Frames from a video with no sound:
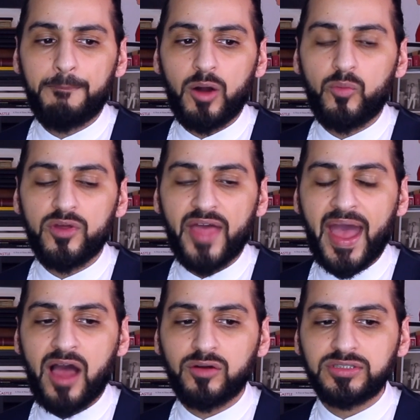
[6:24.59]
but
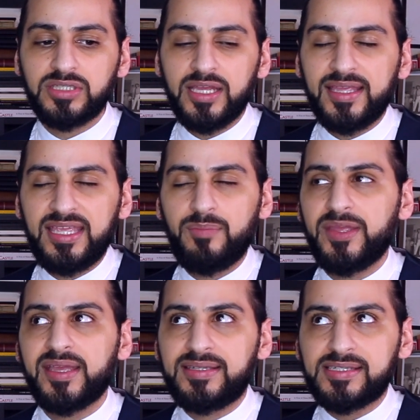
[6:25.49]
without
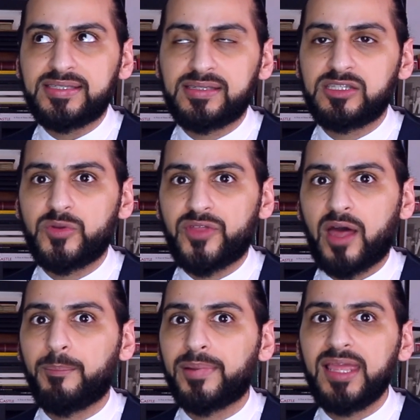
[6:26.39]
keeping a distance,
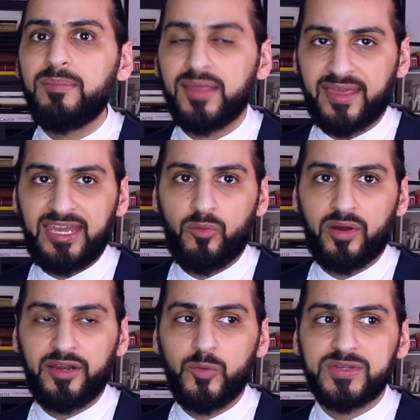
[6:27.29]
without blaming
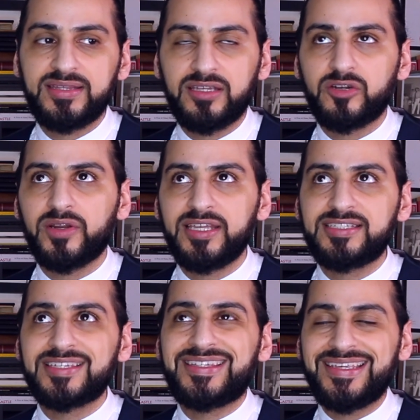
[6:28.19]
anyone. It was literally
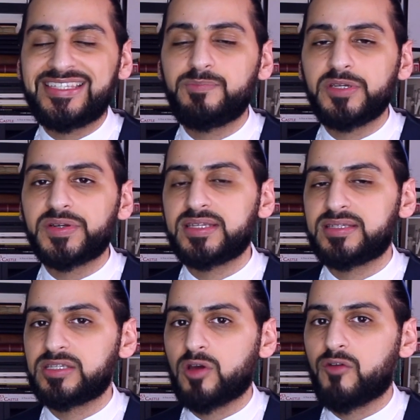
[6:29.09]
just the
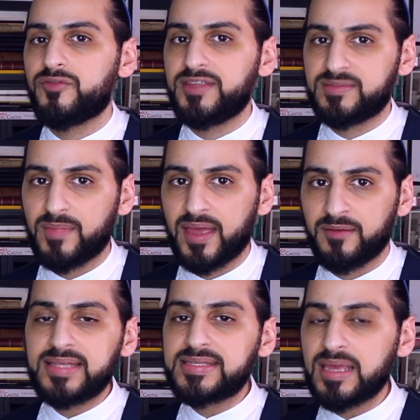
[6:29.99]
experiences of these men.
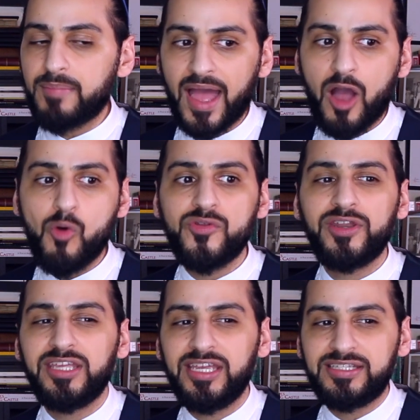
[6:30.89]
And somehow
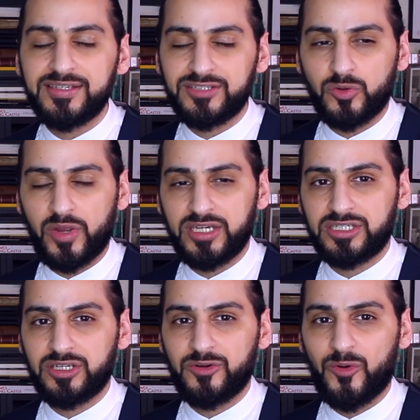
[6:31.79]
within each
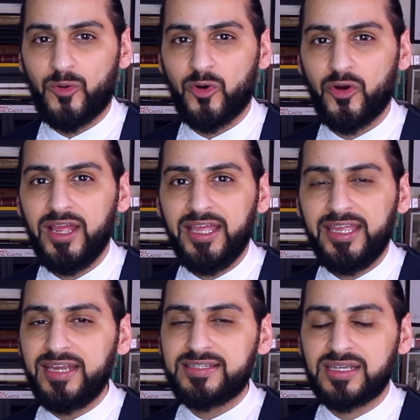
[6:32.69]
situation or
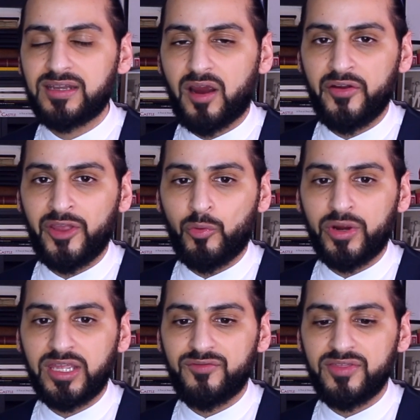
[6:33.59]
each scenario,
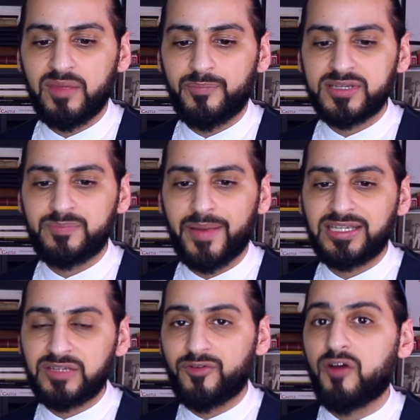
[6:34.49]
we're given the
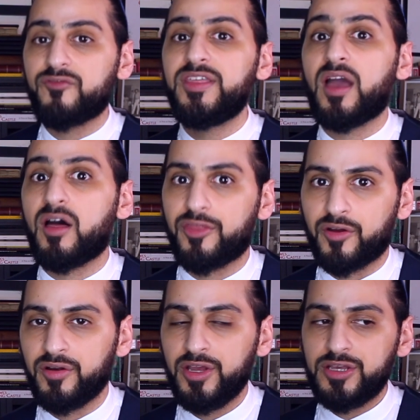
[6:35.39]
perspective of the
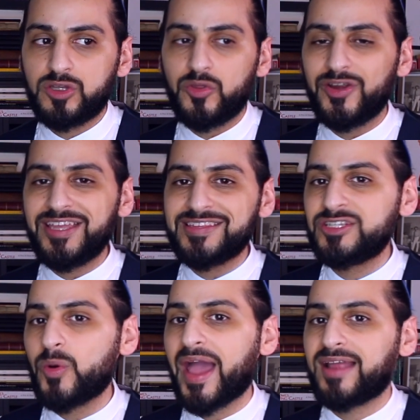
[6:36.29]
other. So there is
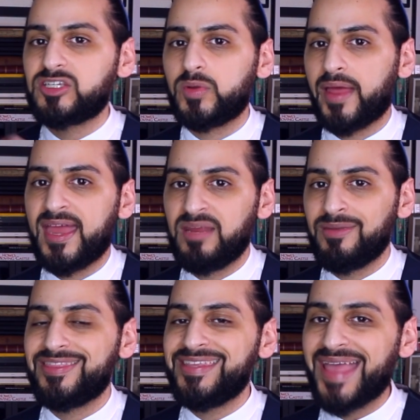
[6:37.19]
no actual
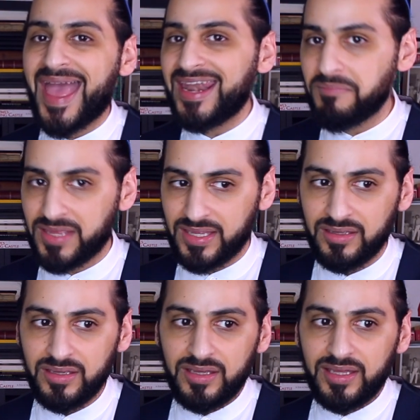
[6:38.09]
enemy. The
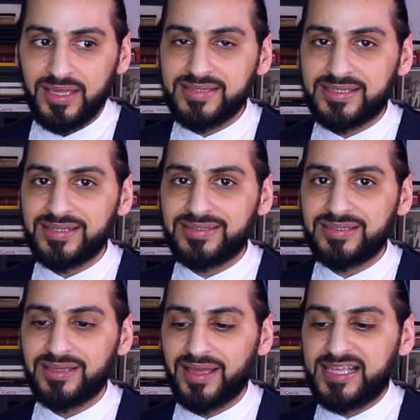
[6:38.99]
enemy isn't
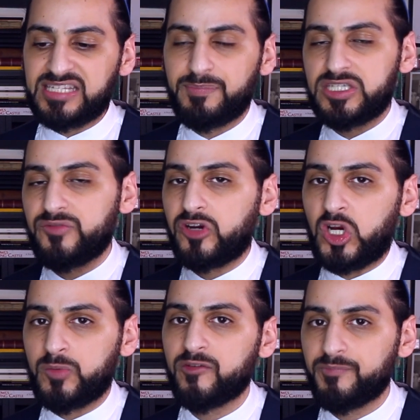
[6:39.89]
a specific
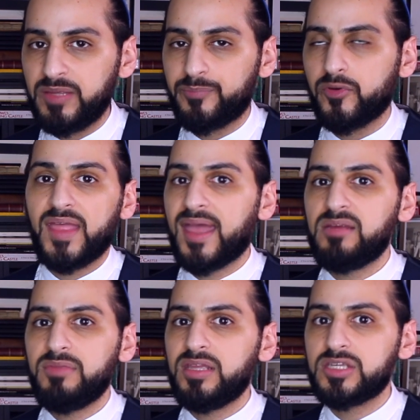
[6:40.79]
group of people. The
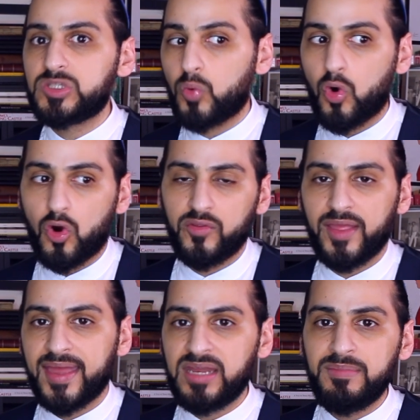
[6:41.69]
enemy is war,
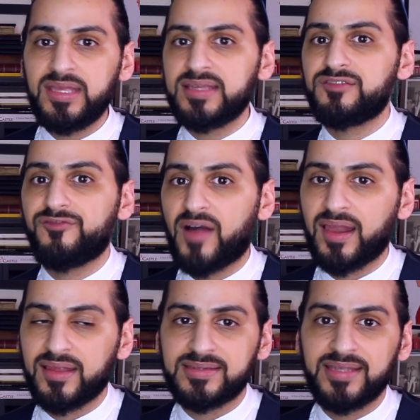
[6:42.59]
the enemy is
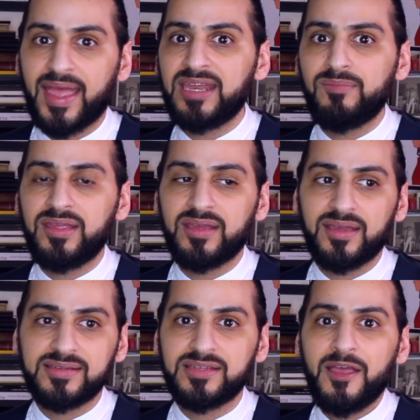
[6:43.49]
violence, the enemy
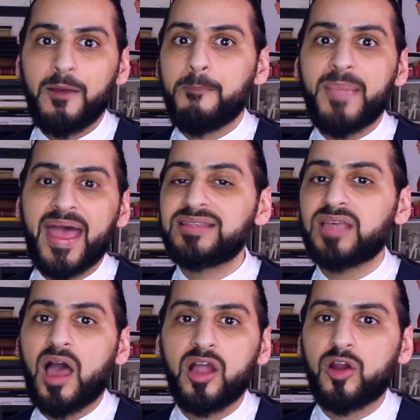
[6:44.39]
is man's
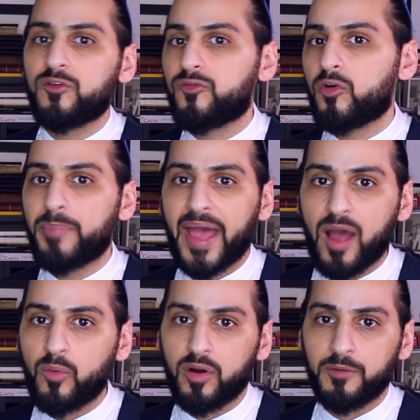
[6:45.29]
hunger for
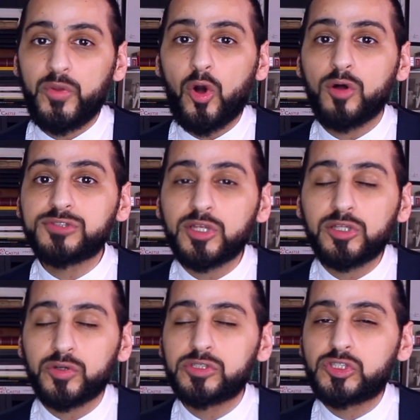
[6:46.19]
power. We also
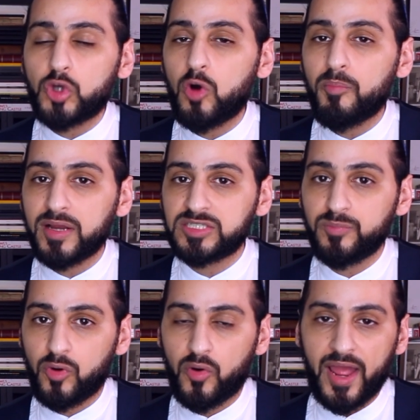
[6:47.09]
learn so much
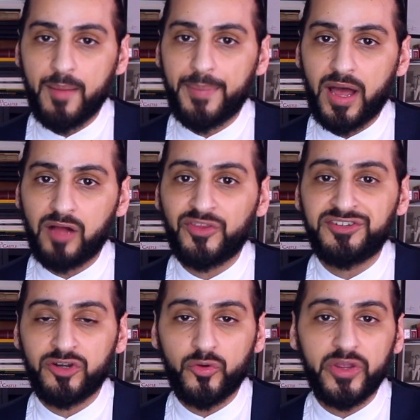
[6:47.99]
more about the
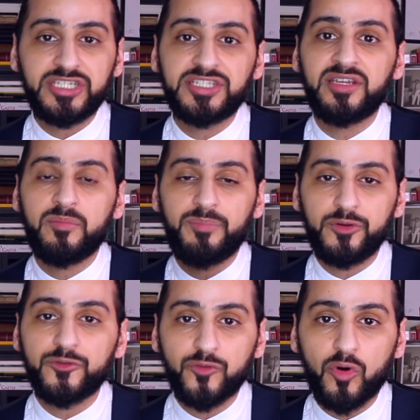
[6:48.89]
generation
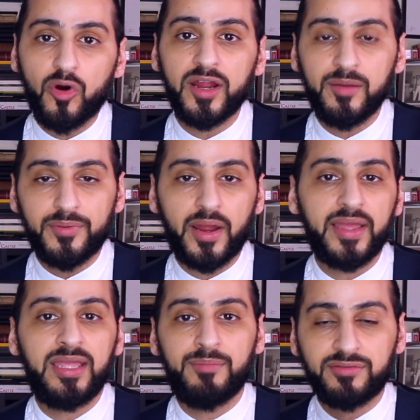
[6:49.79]
before
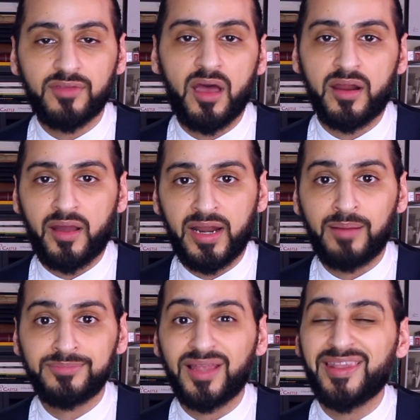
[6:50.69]
Ibrahim, Tariq and
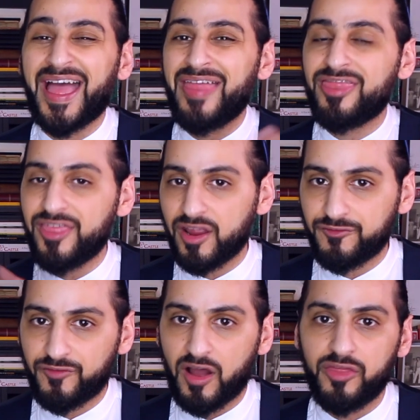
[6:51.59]
Abdullah and their
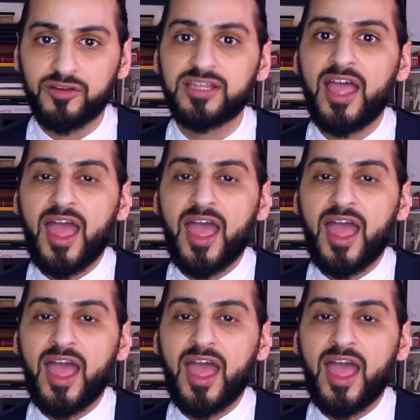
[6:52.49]
fathers